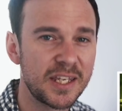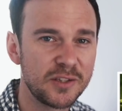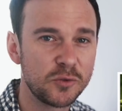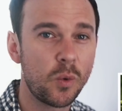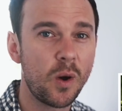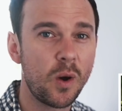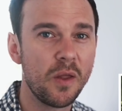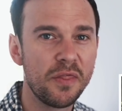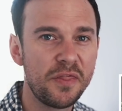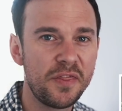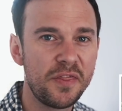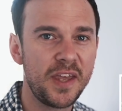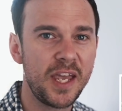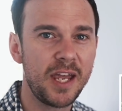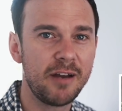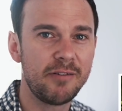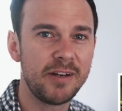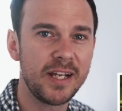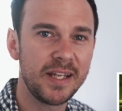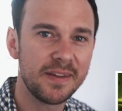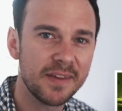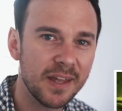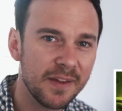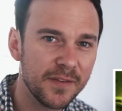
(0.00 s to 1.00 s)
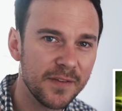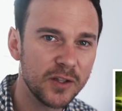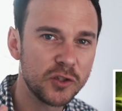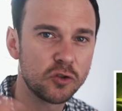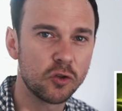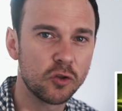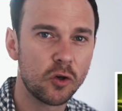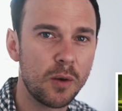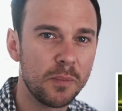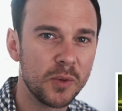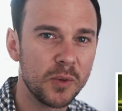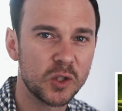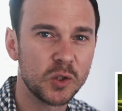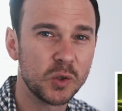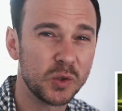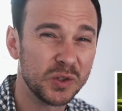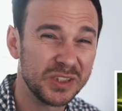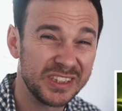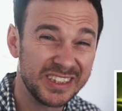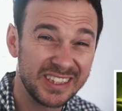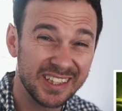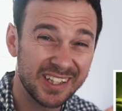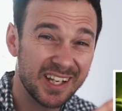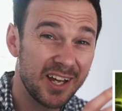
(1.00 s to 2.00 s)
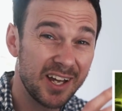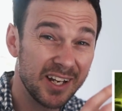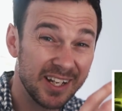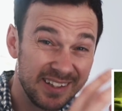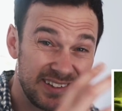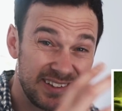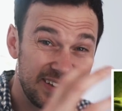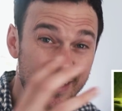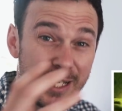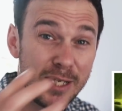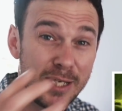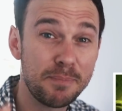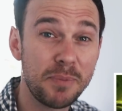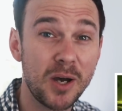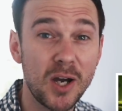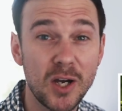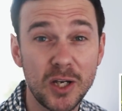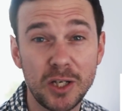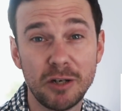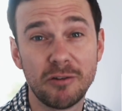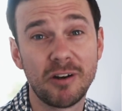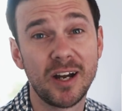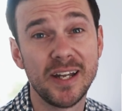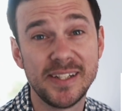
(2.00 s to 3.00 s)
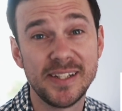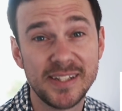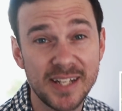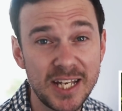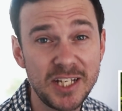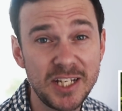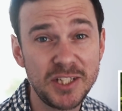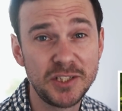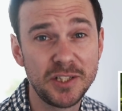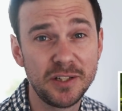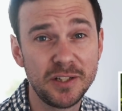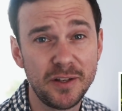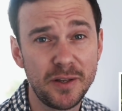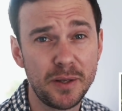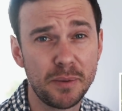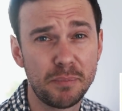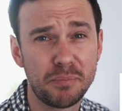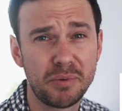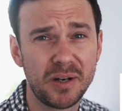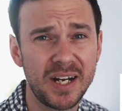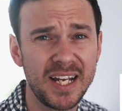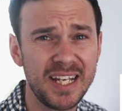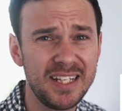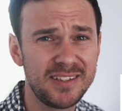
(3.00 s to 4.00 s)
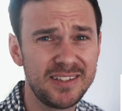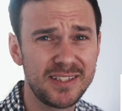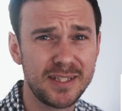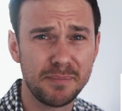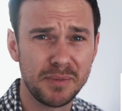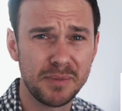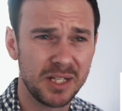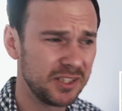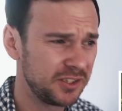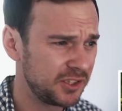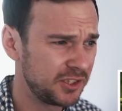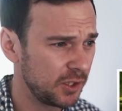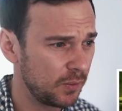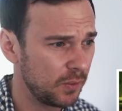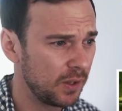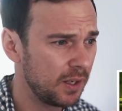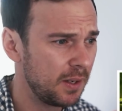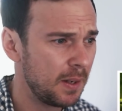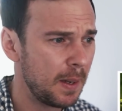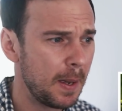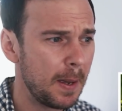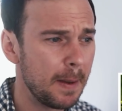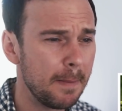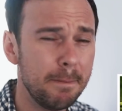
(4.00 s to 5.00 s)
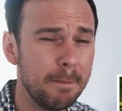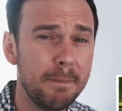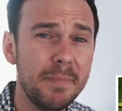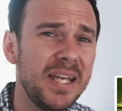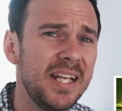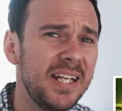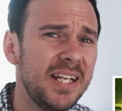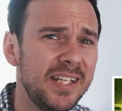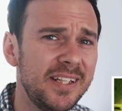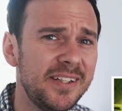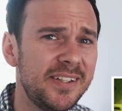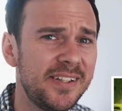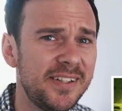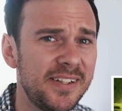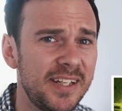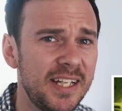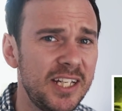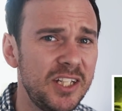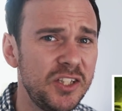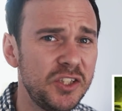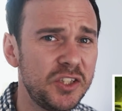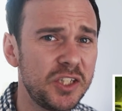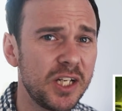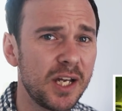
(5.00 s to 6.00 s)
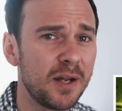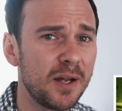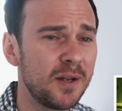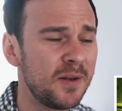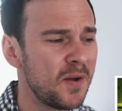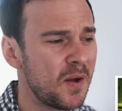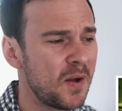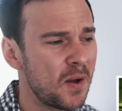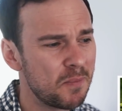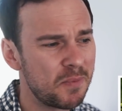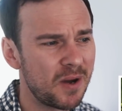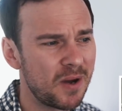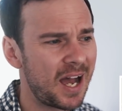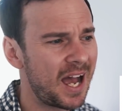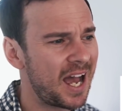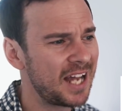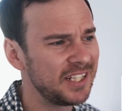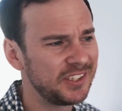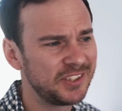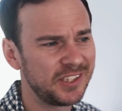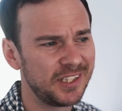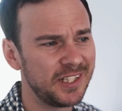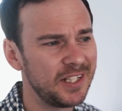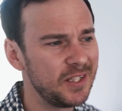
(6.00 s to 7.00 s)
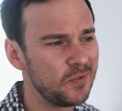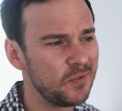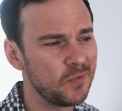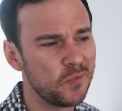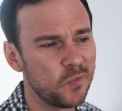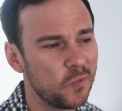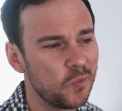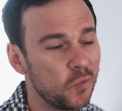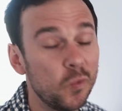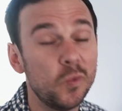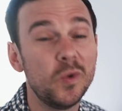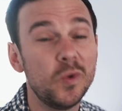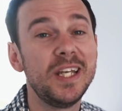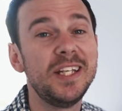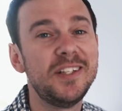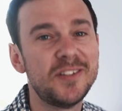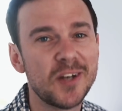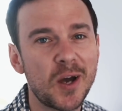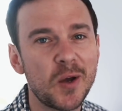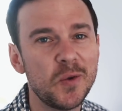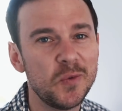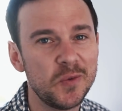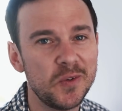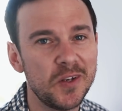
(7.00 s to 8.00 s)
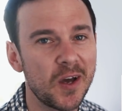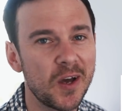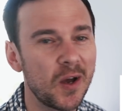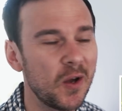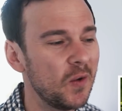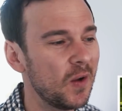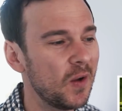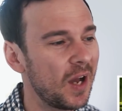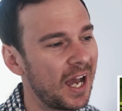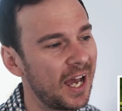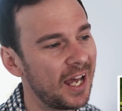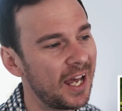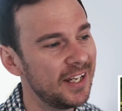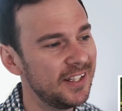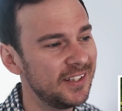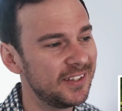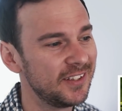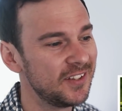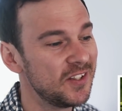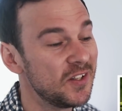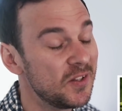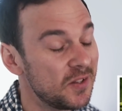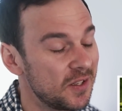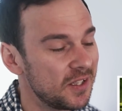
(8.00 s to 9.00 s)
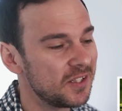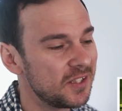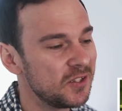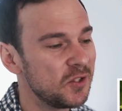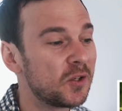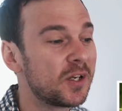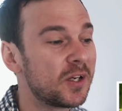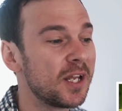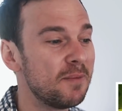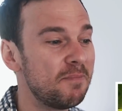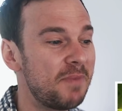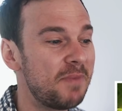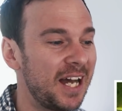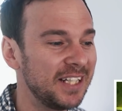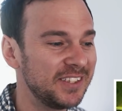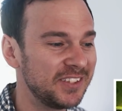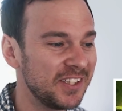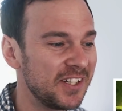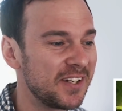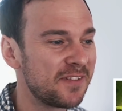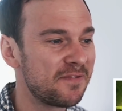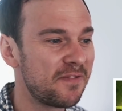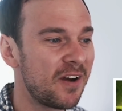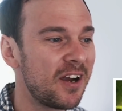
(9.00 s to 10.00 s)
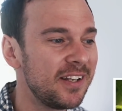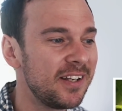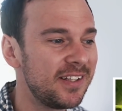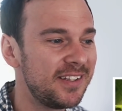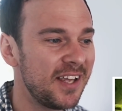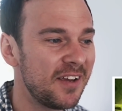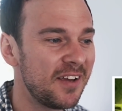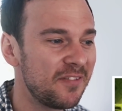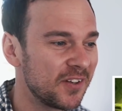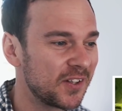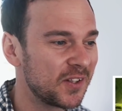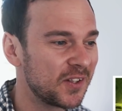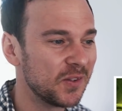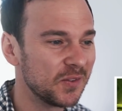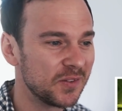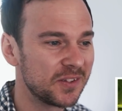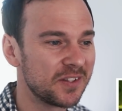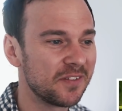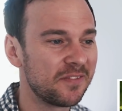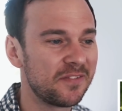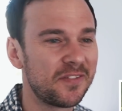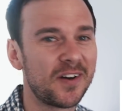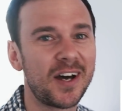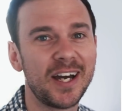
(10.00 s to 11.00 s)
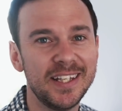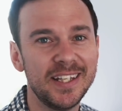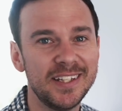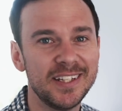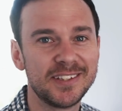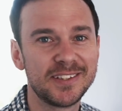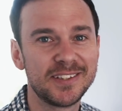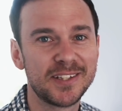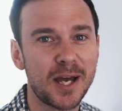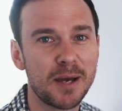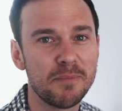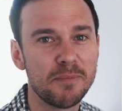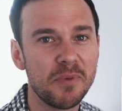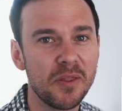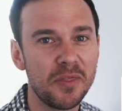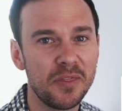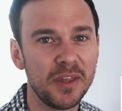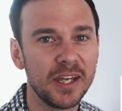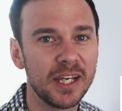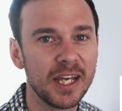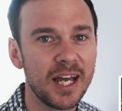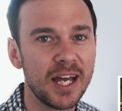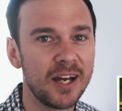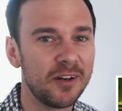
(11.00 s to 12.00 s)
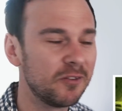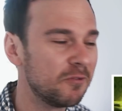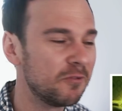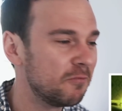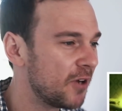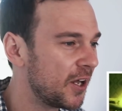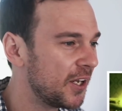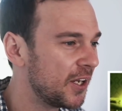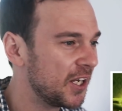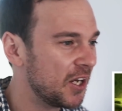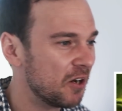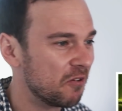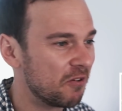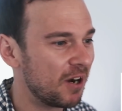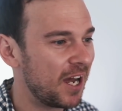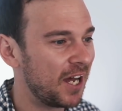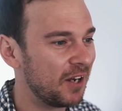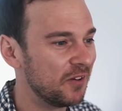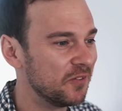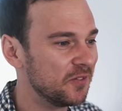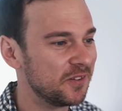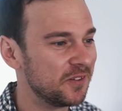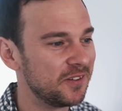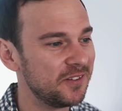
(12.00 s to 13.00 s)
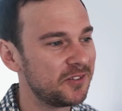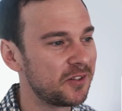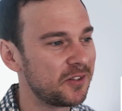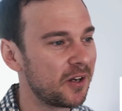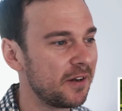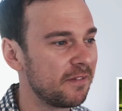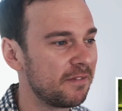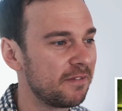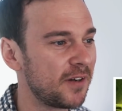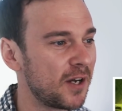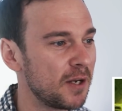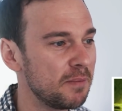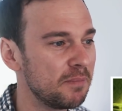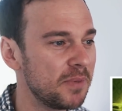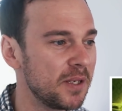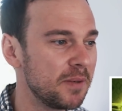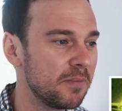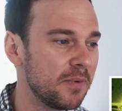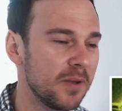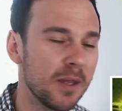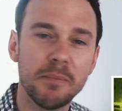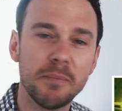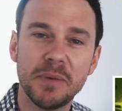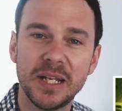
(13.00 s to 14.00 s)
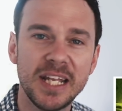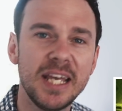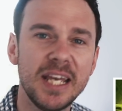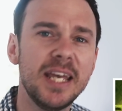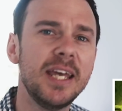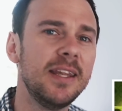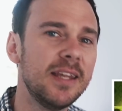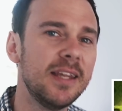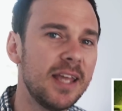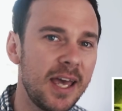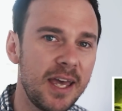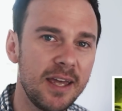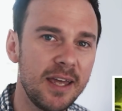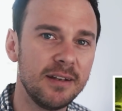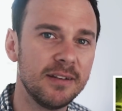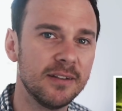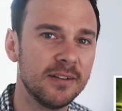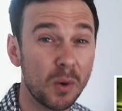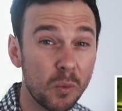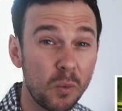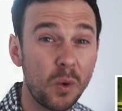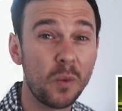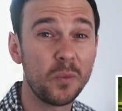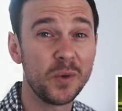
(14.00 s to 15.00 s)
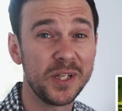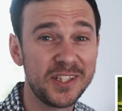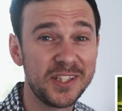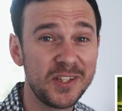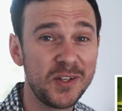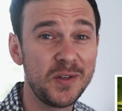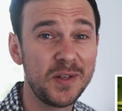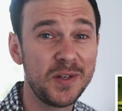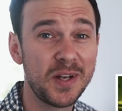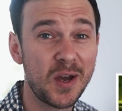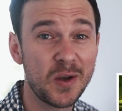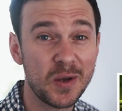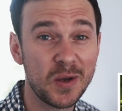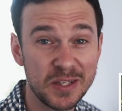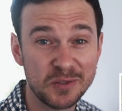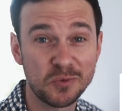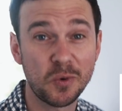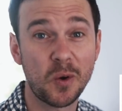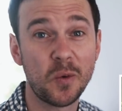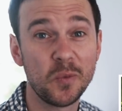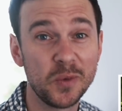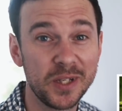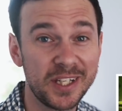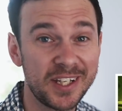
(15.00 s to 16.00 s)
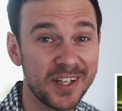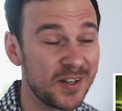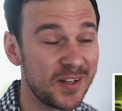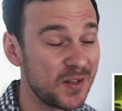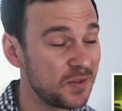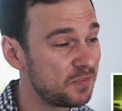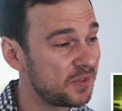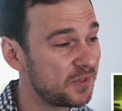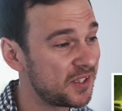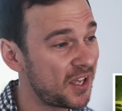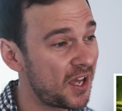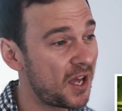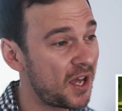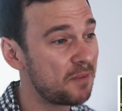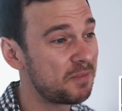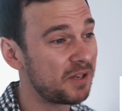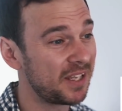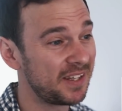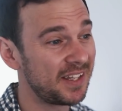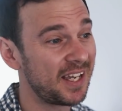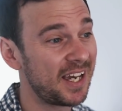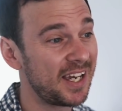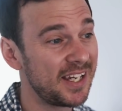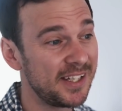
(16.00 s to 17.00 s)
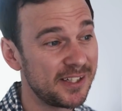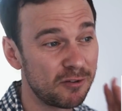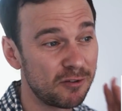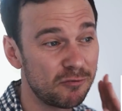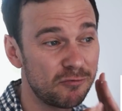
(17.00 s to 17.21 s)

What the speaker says: There's one theory that the trauma causes a kind of depolarization of the brain, similar to a mini seizure, but actually we don't know. And you can imagine it's very difficult to find this type of thing out, running around trying to find people that have been hit in the head. But what we do know is what we can observe, and that is